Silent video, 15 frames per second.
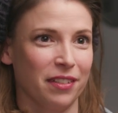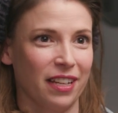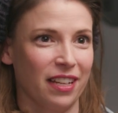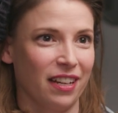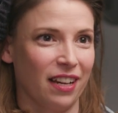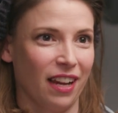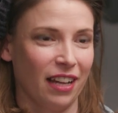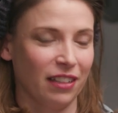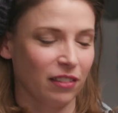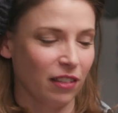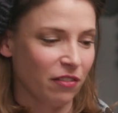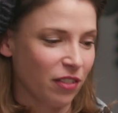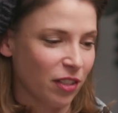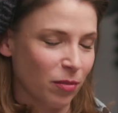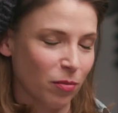And I
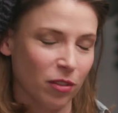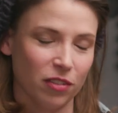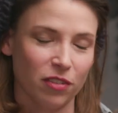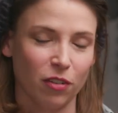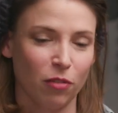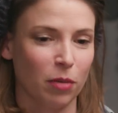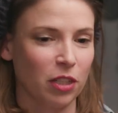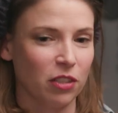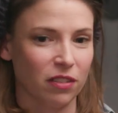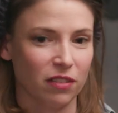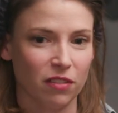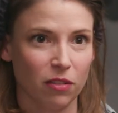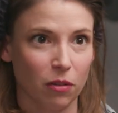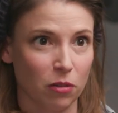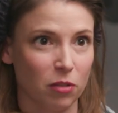love this book so much. It's
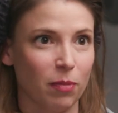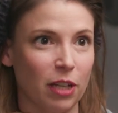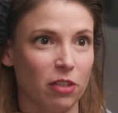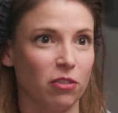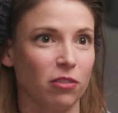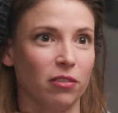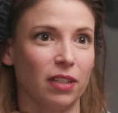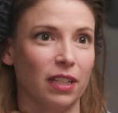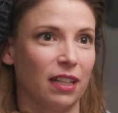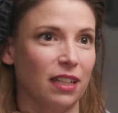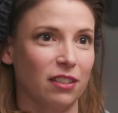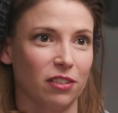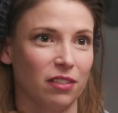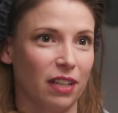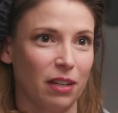so special. And I
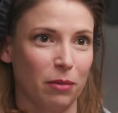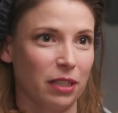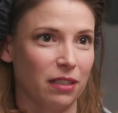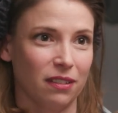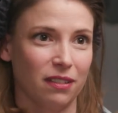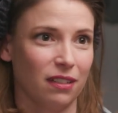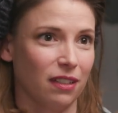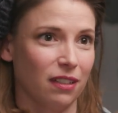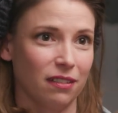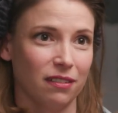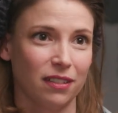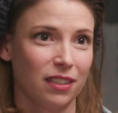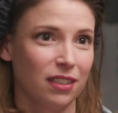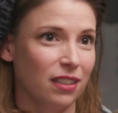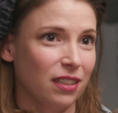just can't wait to see
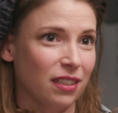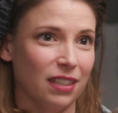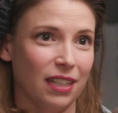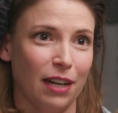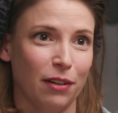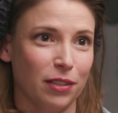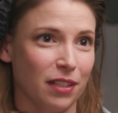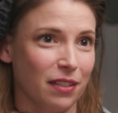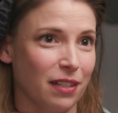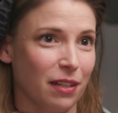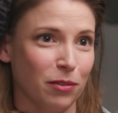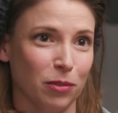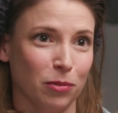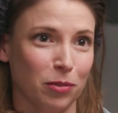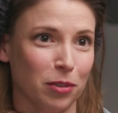how it does out
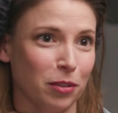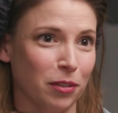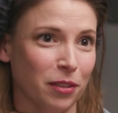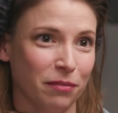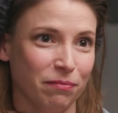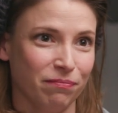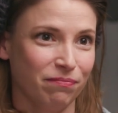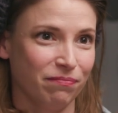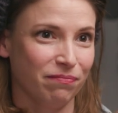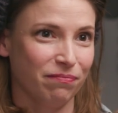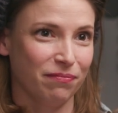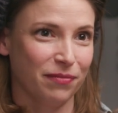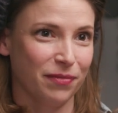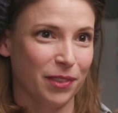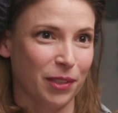in the world.
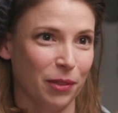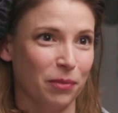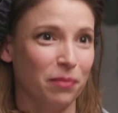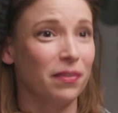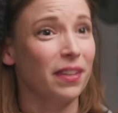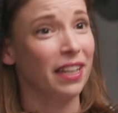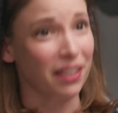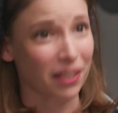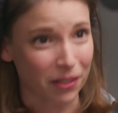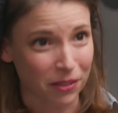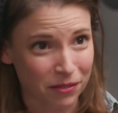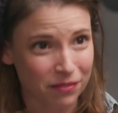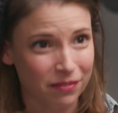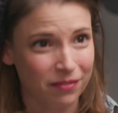So thank you.